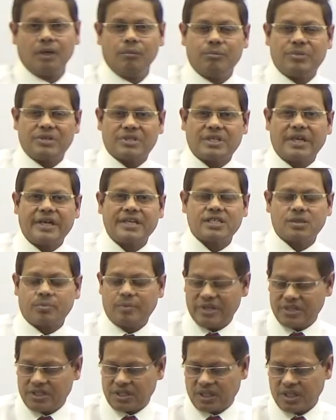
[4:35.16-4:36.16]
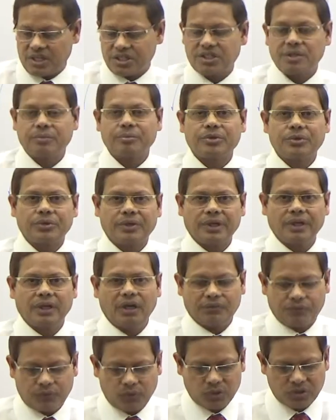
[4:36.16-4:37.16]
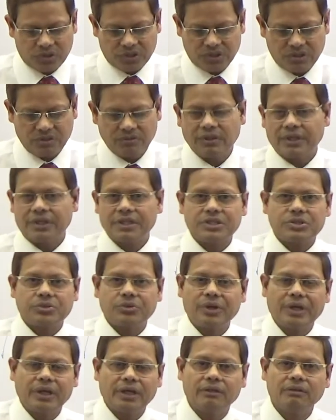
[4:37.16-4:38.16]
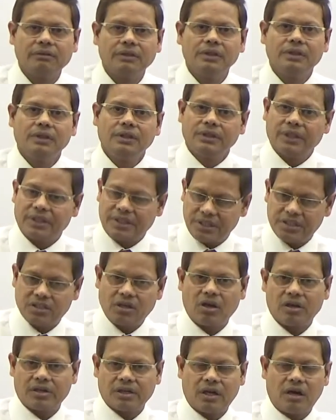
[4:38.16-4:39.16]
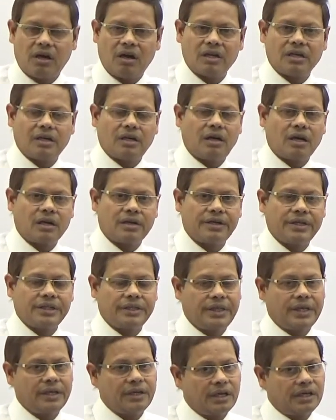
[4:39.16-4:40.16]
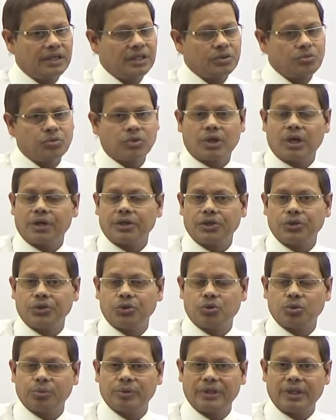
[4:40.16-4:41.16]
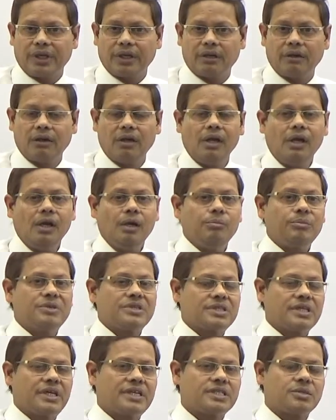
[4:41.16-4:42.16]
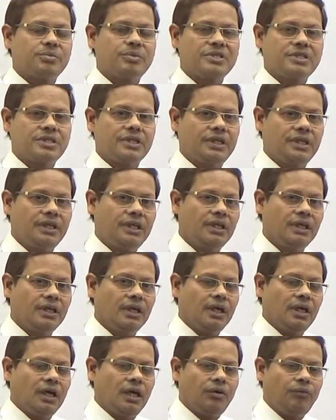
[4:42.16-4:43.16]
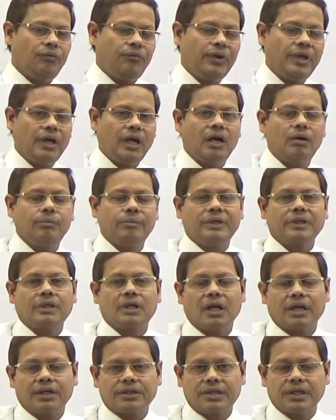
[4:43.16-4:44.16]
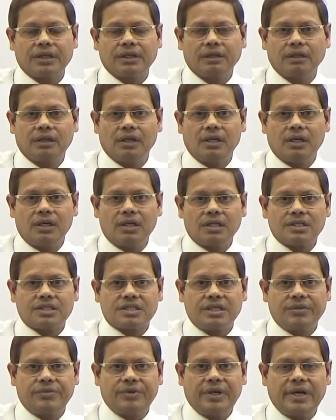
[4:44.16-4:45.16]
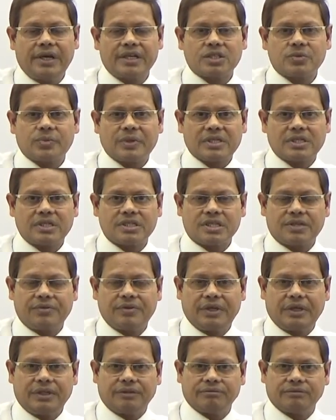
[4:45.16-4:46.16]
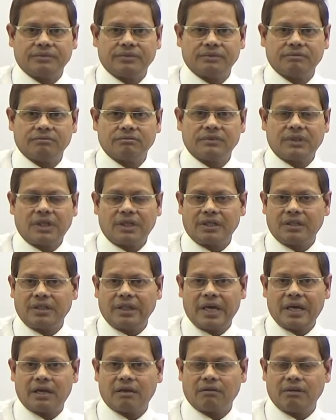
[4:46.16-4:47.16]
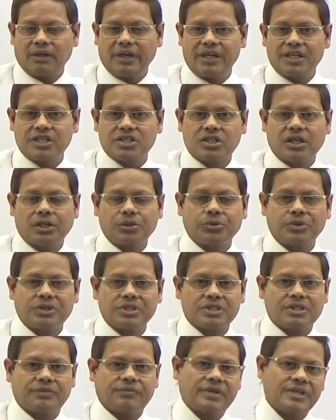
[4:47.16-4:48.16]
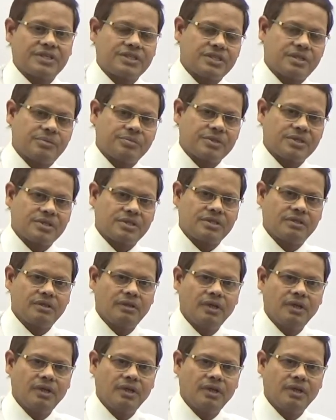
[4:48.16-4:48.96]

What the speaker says: Besides basic custom duty, of course, that is unique, that is already there and it would continue to be there. Besides BCD, we have been collecting CVD and special CVD, that they are additional duties of customs.